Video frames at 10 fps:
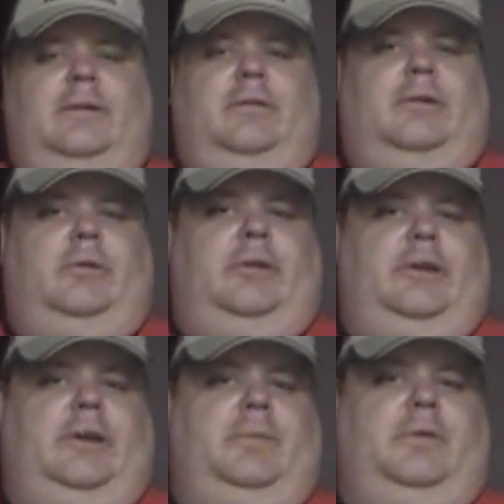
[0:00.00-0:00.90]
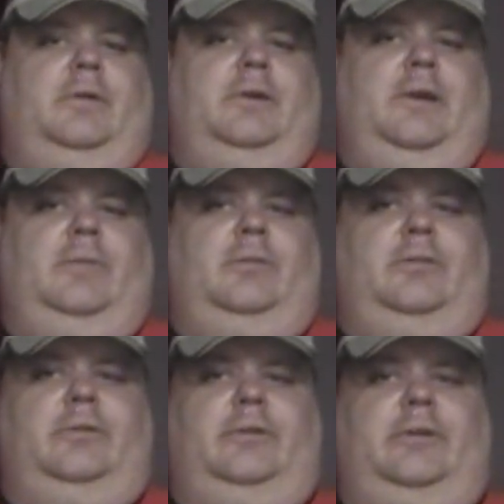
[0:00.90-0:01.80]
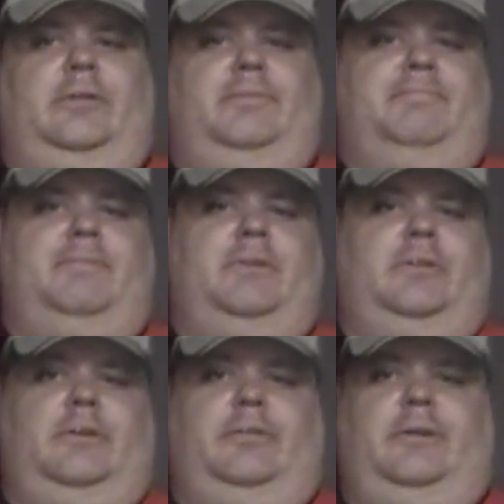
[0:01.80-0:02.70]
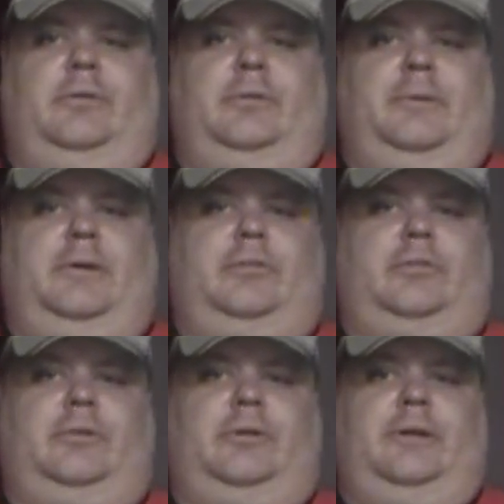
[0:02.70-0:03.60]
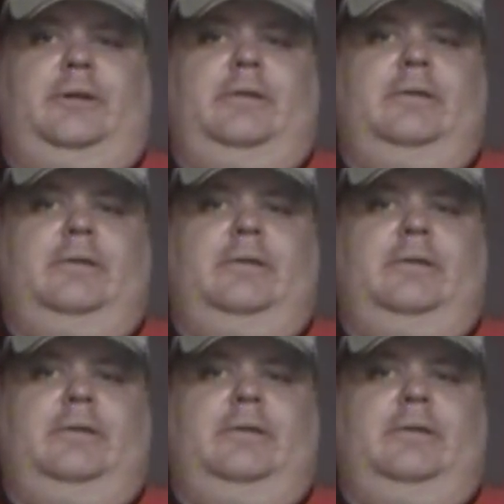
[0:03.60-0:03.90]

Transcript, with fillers: where I recapped games and stories, and this definitely was a big enough story